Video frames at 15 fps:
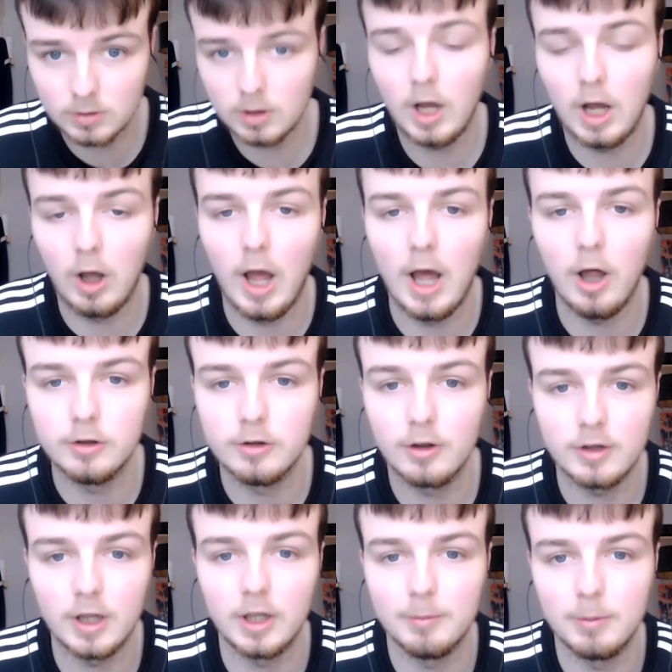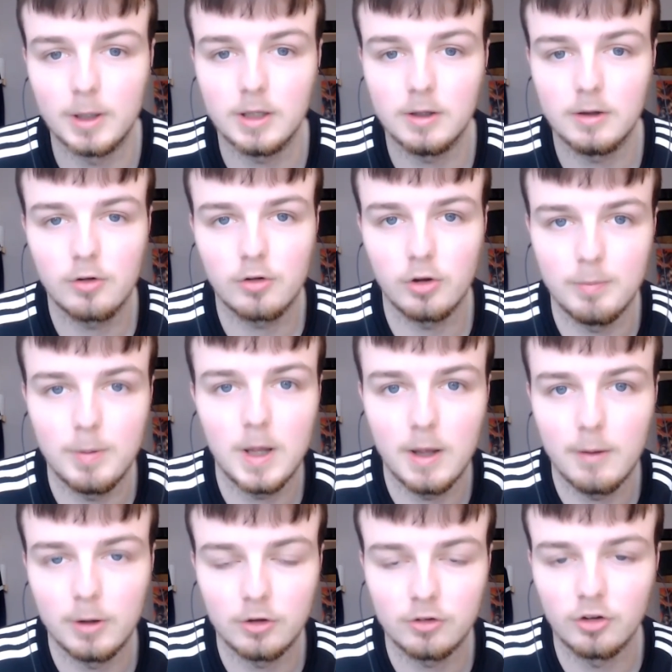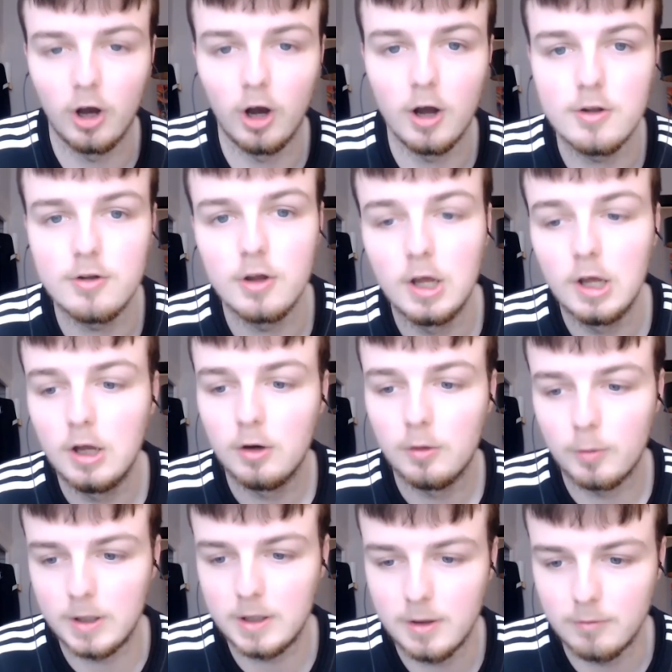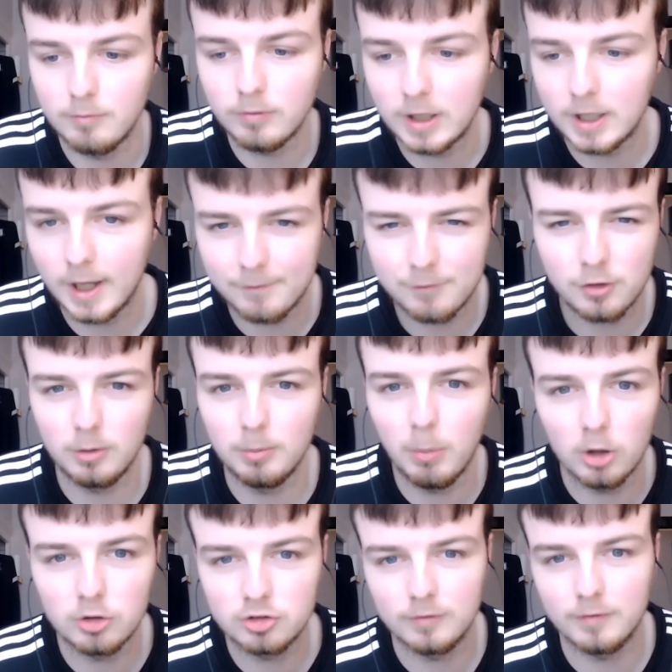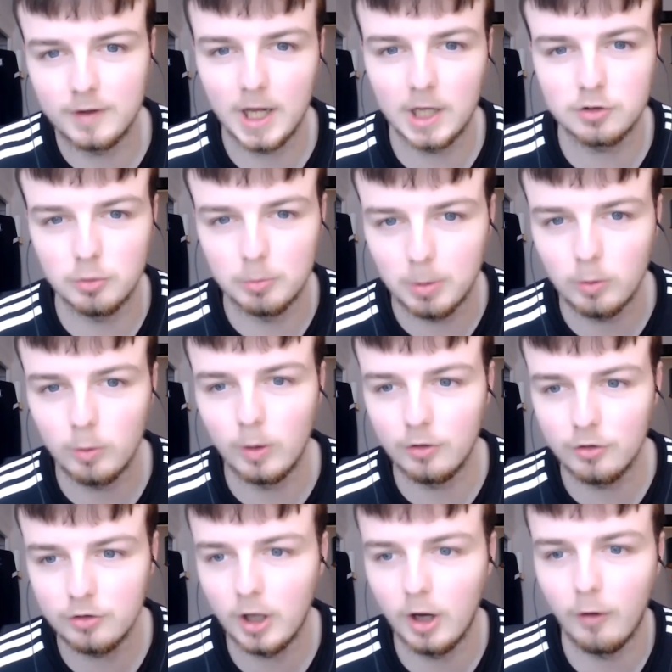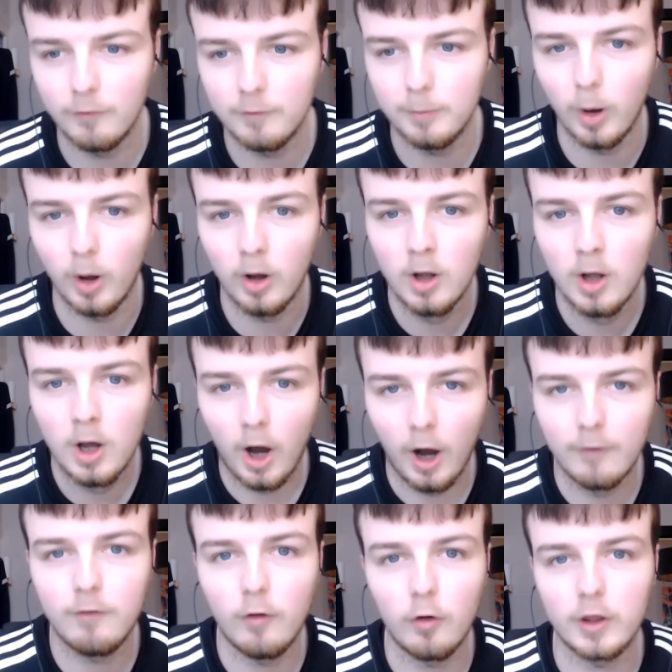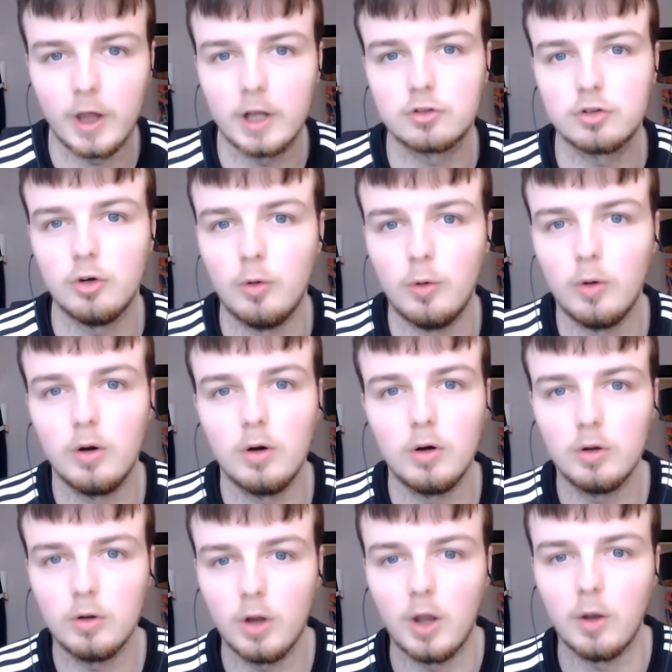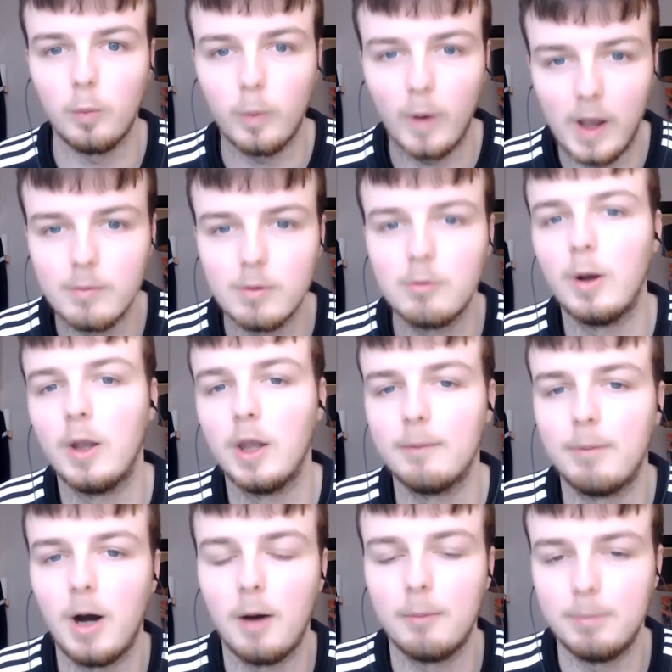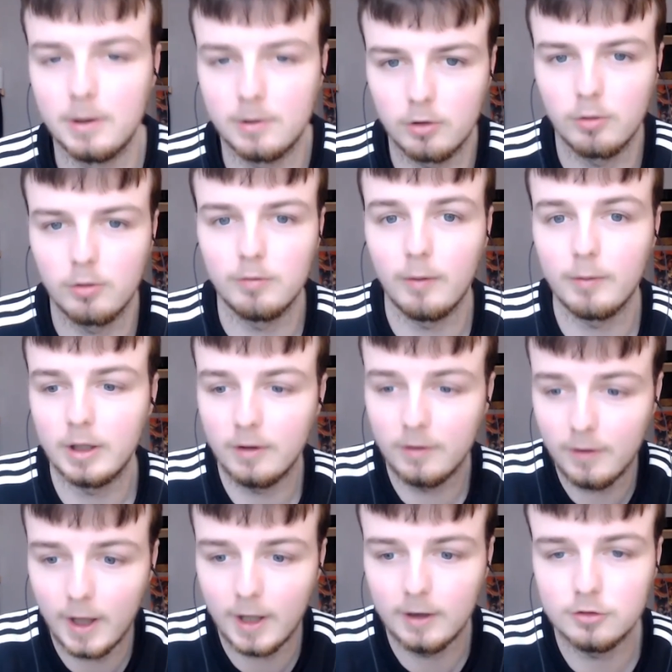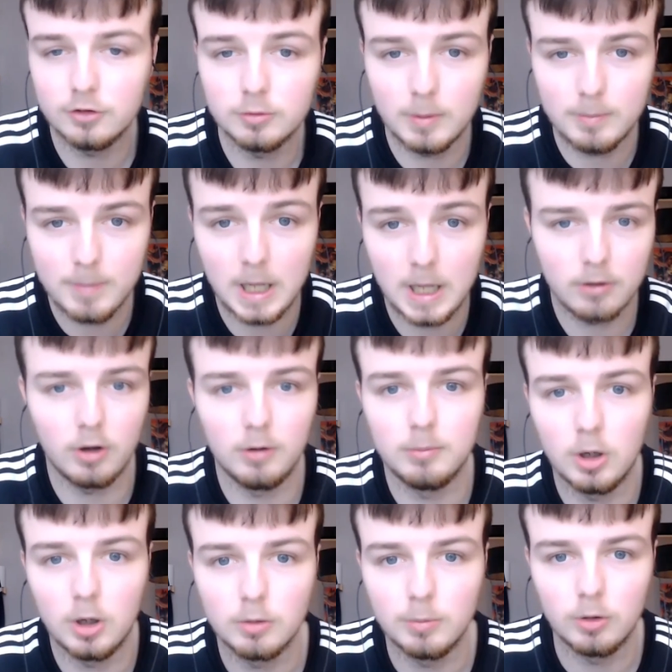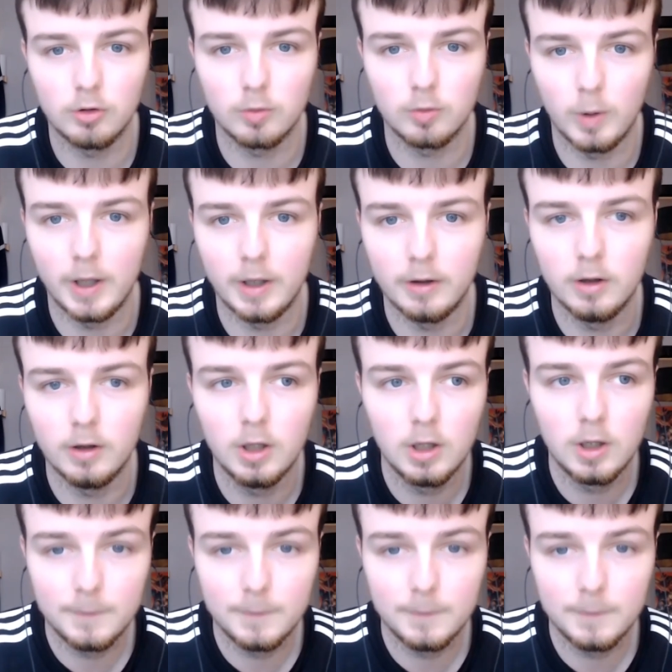an understandably superior side, we didn't really have too much of the actual ball itself. But I thought the actual, like, the way we went about our business was very intelligent. We picked our moments when